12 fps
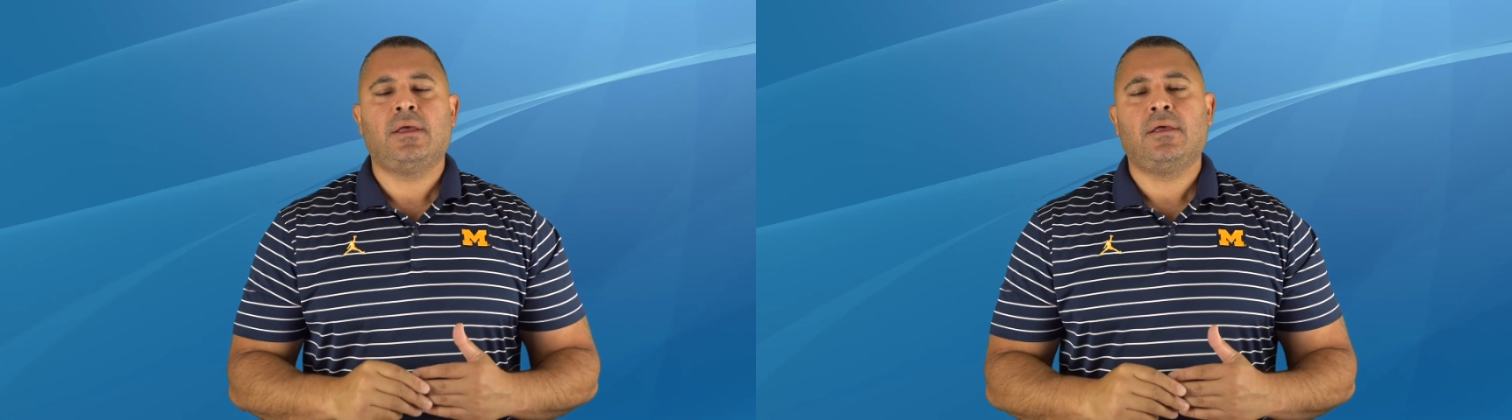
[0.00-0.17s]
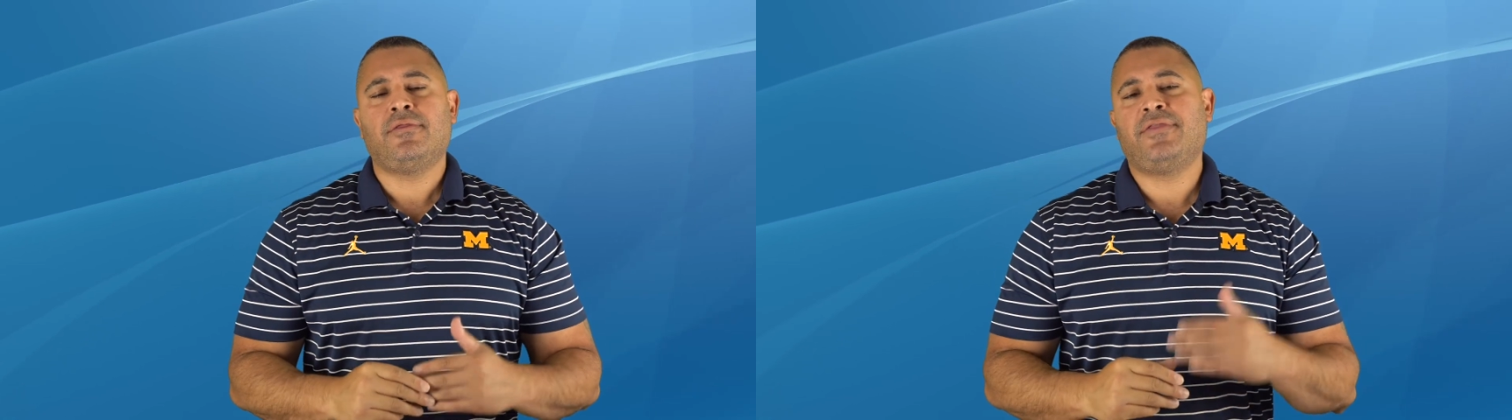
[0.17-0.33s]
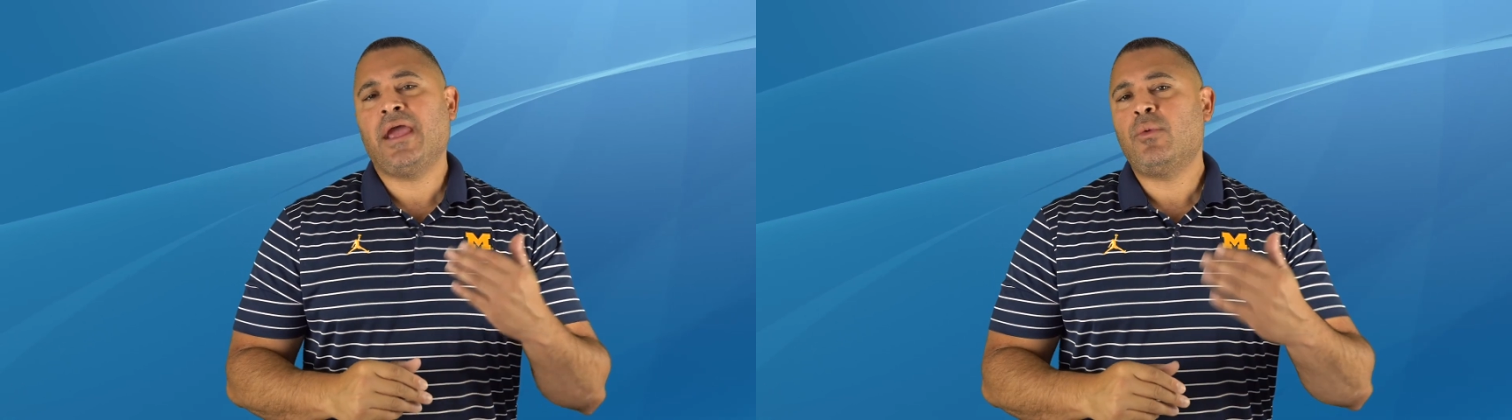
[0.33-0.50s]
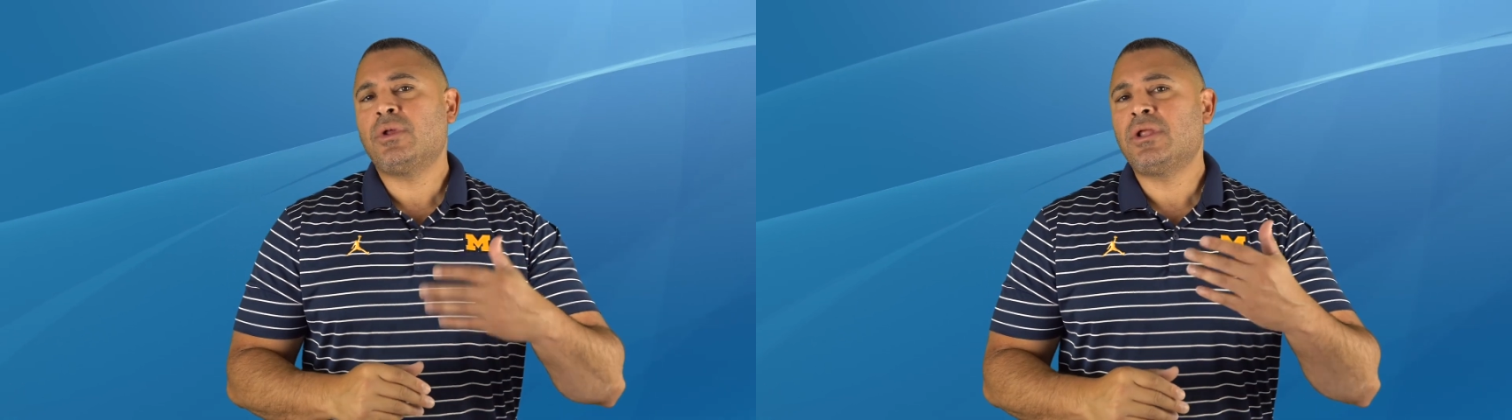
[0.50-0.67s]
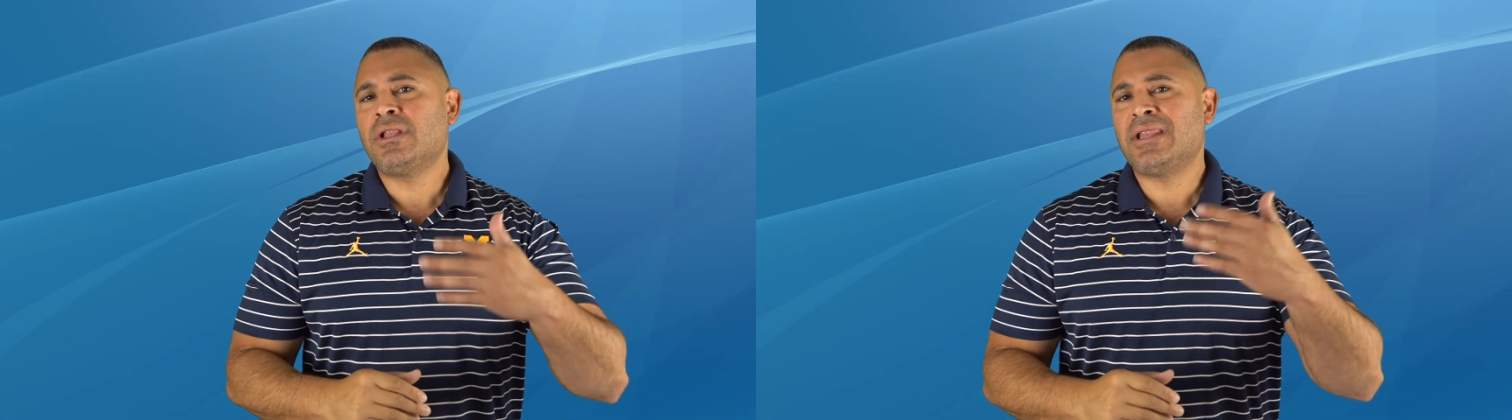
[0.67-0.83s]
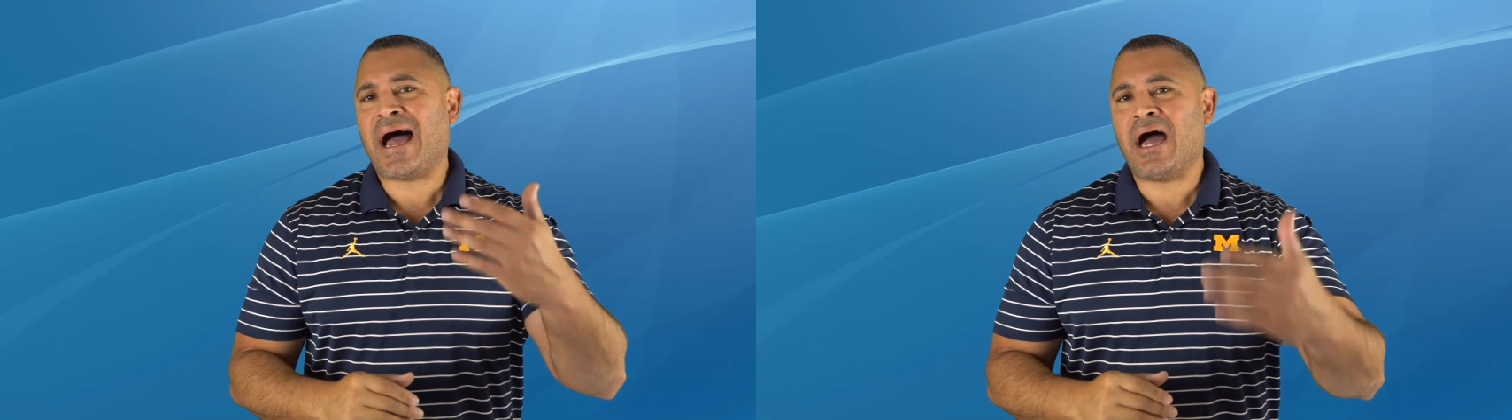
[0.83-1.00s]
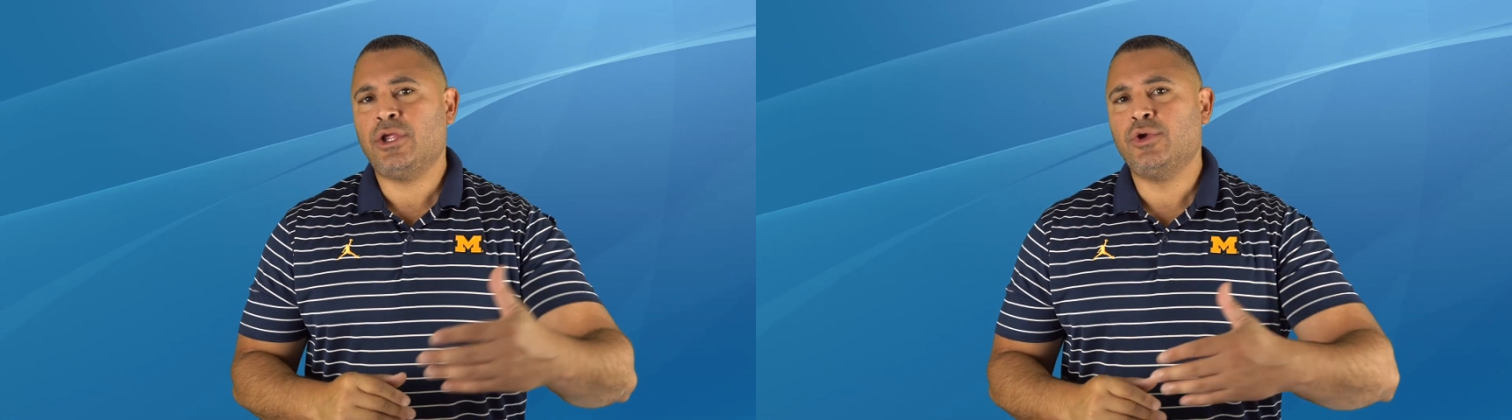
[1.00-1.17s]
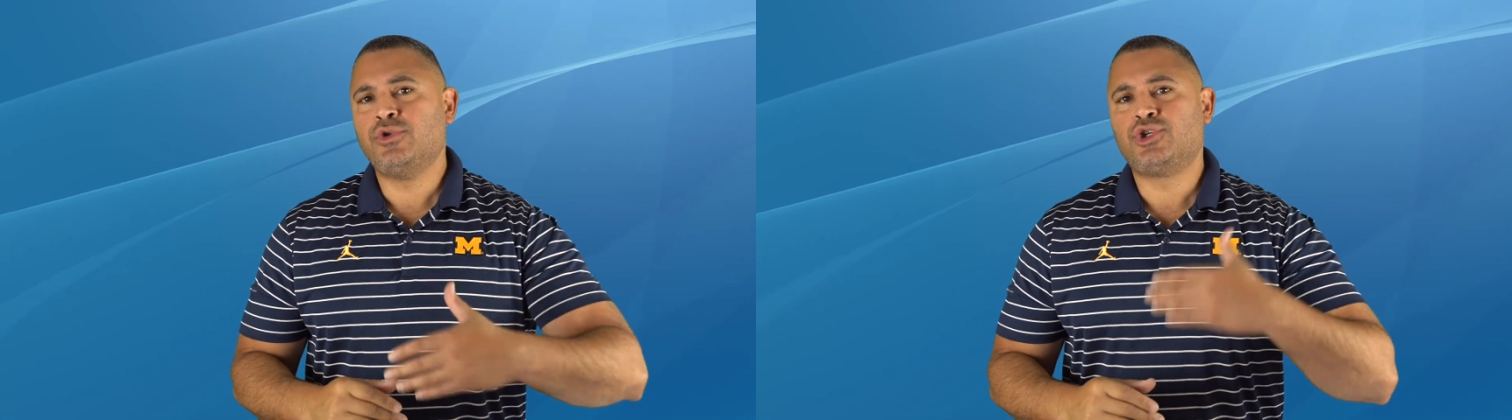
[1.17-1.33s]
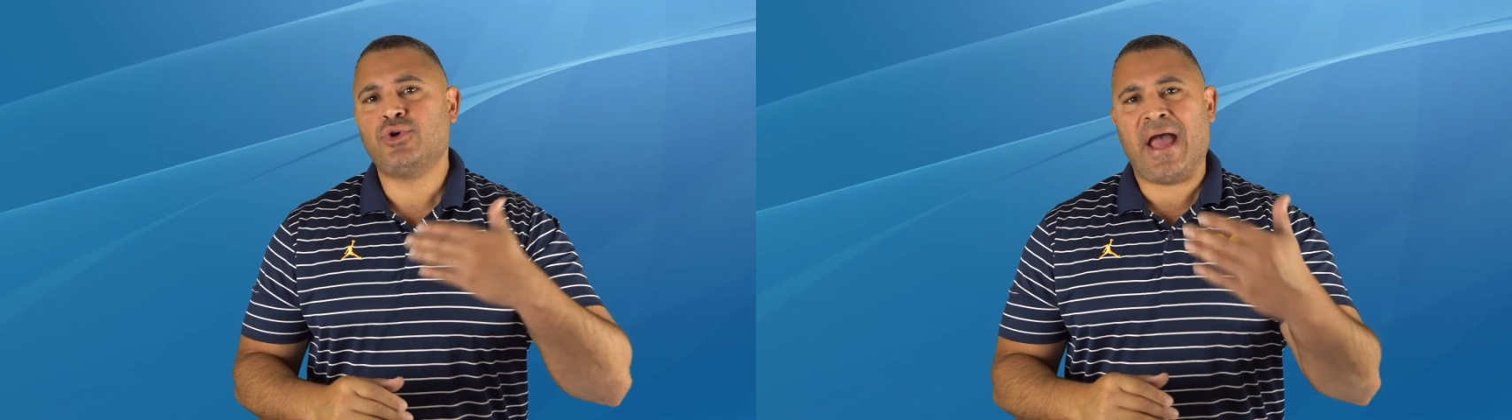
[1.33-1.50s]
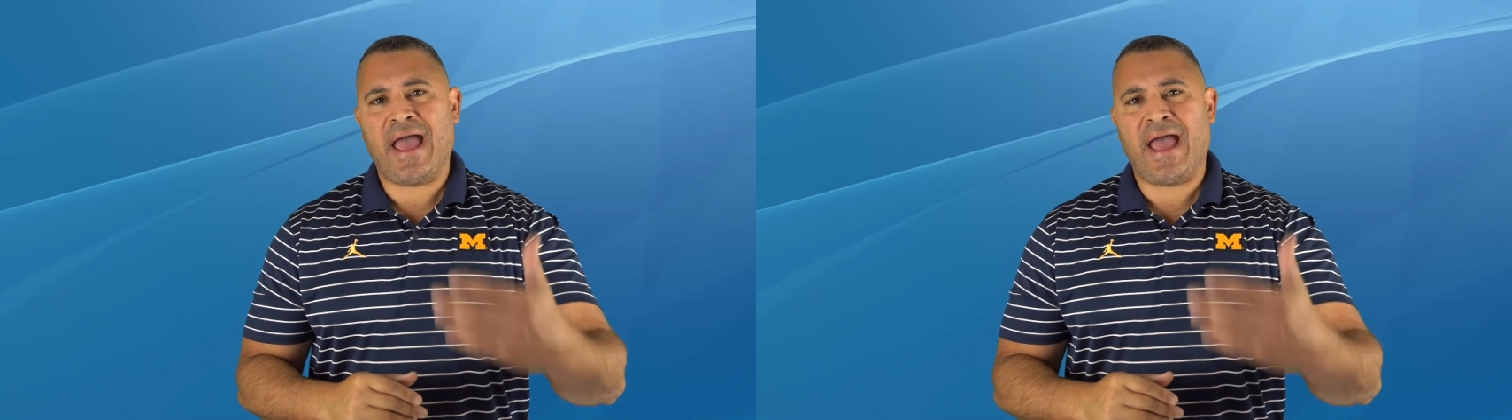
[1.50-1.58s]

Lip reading: they will allow you to